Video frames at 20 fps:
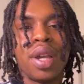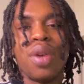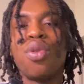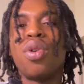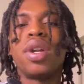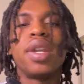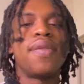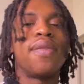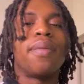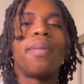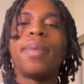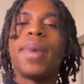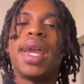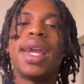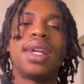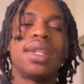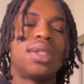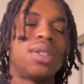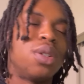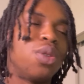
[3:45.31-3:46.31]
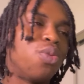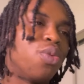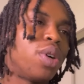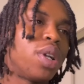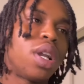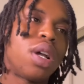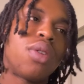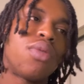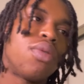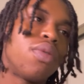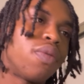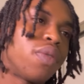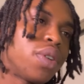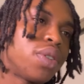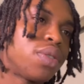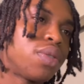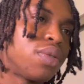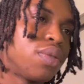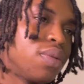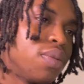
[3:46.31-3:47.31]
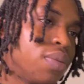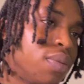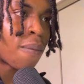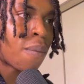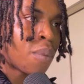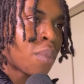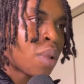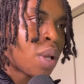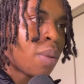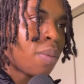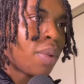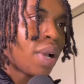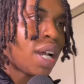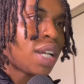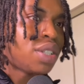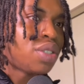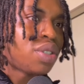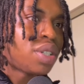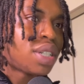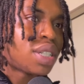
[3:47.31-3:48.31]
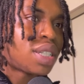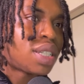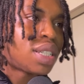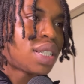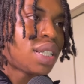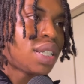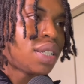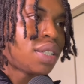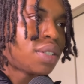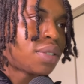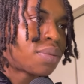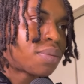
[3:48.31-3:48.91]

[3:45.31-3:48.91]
It won't even make it to the one hour reversal. But as you can see,